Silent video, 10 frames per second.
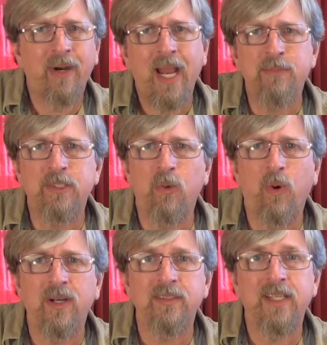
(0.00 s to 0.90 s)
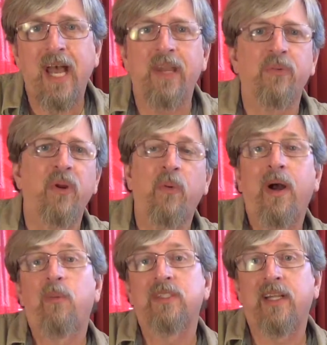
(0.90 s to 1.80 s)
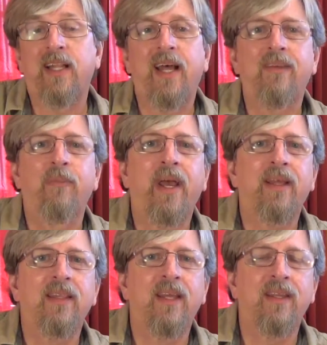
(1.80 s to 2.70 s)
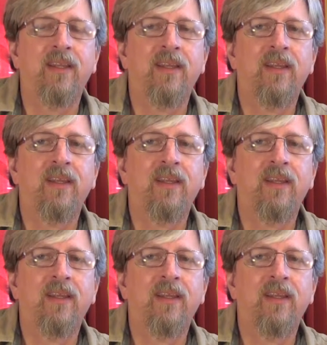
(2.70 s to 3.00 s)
Perhaps it was. I don't know. I wasn't alive back then.